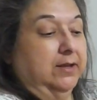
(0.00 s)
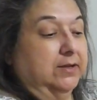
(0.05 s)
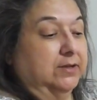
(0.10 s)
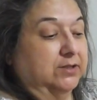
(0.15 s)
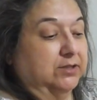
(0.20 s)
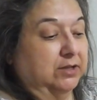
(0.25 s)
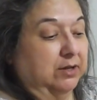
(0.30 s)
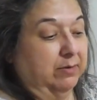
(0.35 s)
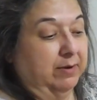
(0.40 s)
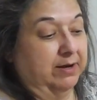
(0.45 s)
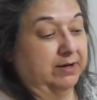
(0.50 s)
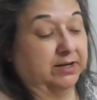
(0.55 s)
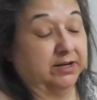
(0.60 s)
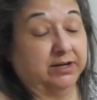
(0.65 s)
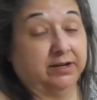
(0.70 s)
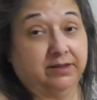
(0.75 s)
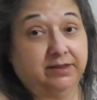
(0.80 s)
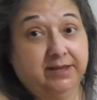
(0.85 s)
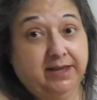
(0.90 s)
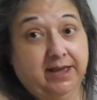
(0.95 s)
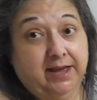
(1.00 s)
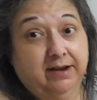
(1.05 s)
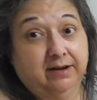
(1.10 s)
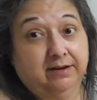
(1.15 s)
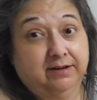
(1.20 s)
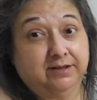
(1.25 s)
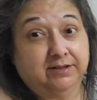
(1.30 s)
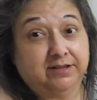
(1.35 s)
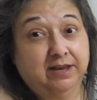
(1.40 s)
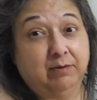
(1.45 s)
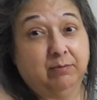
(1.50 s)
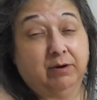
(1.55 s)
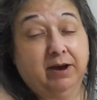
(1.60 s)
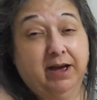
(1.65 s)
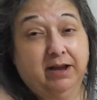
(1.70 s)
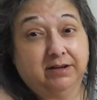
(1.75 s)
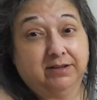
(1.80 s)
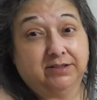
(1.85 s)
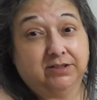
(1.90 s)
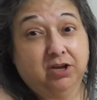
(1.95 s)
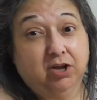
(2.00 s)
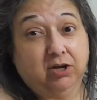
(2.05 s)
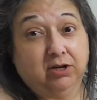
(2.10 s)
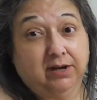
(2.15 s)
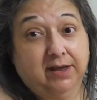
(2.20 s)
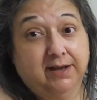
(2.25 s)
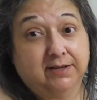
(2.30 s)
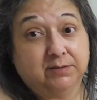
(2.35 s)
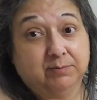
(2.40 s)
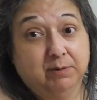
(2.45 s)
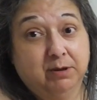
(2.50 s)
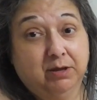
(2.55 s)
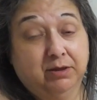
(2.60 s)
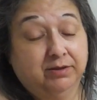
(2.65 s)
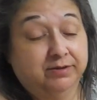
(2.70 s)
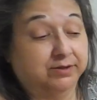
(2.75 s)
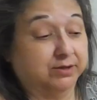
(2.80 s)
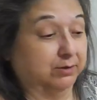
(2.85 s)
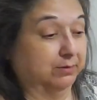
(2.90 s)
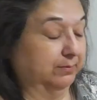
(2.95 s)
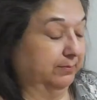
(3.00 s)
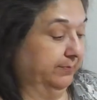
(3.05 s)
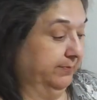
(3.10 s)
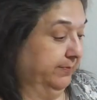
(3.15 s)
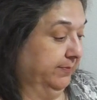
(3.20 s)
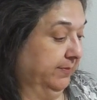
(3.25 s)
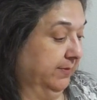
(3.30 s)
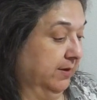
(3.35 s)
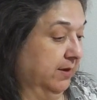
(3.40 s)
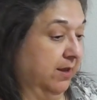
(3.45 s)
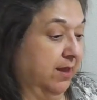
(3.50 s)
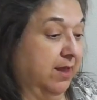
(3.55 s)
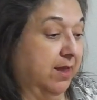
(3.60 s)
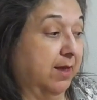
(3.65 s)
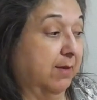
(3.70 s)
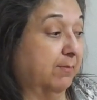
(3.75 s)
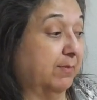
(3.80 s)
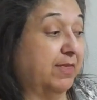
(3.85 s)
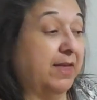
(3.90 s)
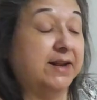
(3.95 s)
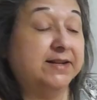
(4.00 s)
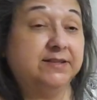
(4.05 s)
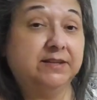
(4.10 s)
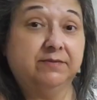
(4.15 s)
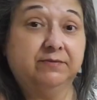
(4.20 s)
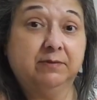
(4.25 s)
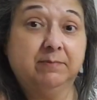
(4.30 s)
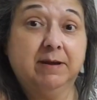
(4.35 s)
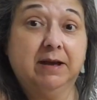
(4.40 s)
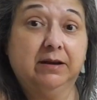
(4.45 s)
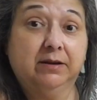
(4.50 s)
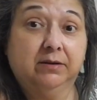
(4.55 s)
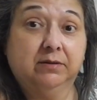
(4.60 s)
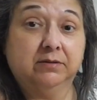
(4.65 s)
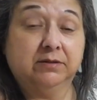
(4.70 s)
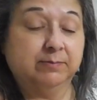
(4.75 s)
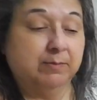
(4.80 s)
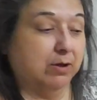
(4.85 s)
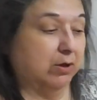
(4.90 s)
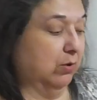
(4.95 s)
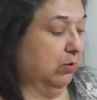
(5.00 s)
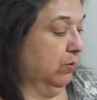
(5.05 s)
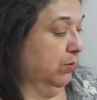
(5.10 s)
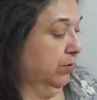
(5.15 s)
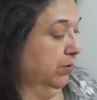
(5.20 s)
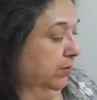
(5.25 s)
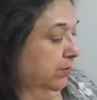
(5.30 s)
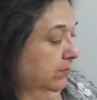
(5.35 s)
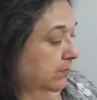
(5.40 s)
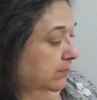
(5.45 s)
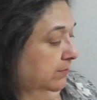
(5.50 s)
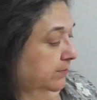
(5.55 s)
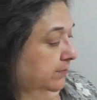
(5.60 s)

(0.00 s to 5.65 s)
So I needed that because they were out of stock last month. So, But that's it for my little small order.